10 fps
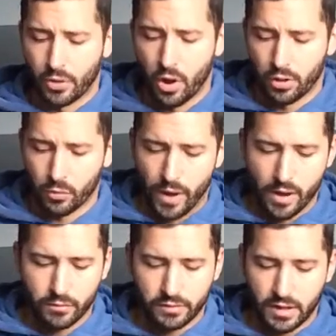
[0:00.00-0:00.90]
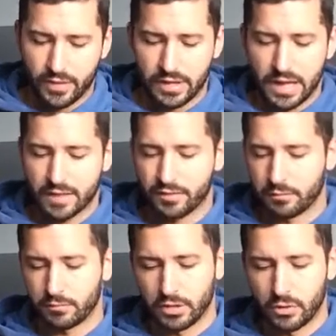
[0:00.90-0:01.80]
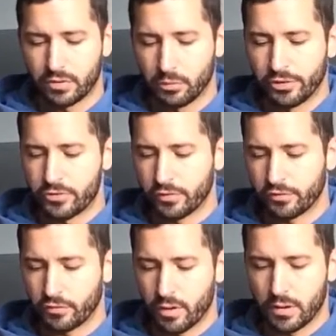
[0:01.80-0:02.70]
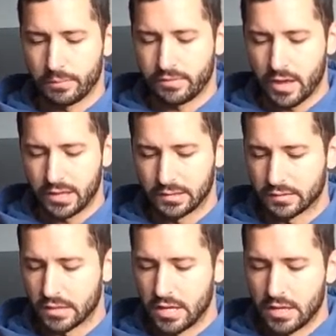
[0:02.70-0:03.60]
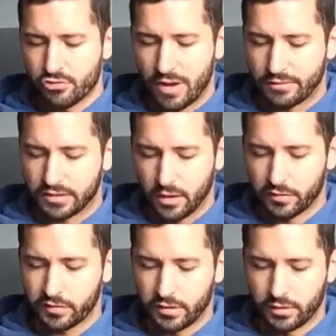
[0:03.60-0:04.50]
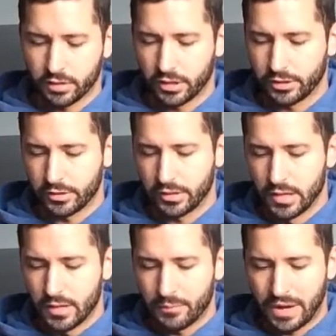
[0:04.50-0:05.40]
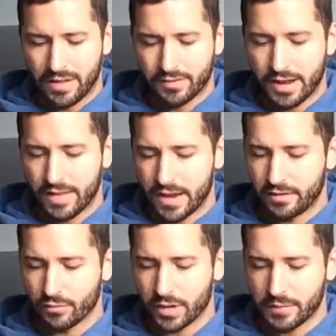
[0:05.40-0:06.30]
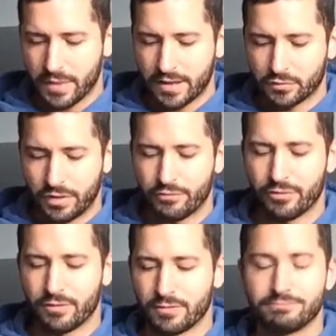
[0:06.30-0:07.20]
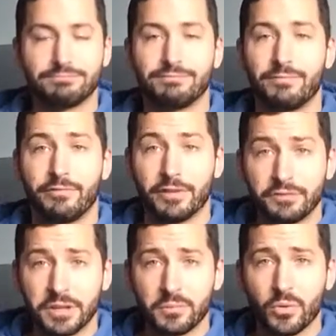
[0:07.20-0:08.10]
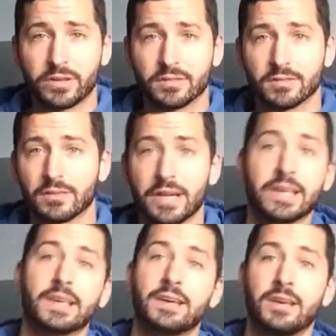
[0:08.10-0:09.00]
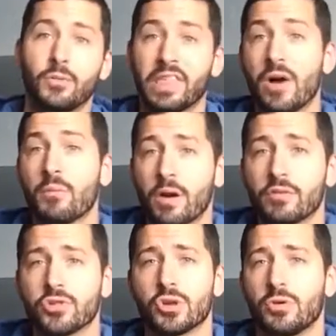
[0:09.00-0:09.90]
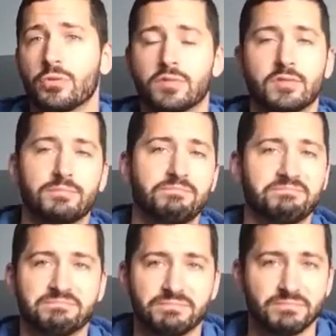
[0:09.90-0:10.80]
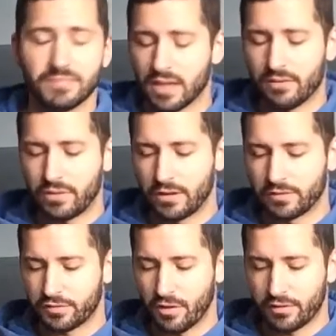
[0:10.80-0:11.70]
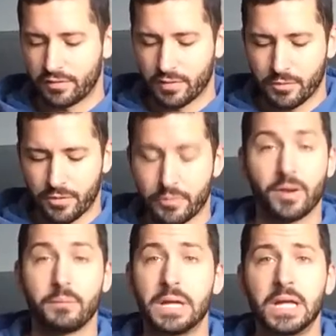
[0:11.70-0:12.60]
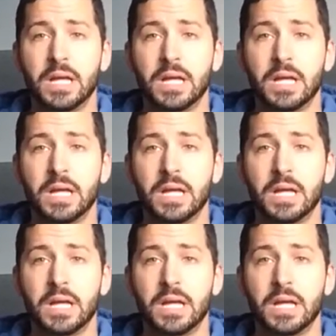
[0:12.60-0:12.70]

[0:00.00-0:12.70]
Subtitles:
all around. And then he got some double digits from Dez, Travis Kelce looking good. But outside of that, his running backs went for 15 points. Like, without Marvin Jones, if he'd have started some other bum,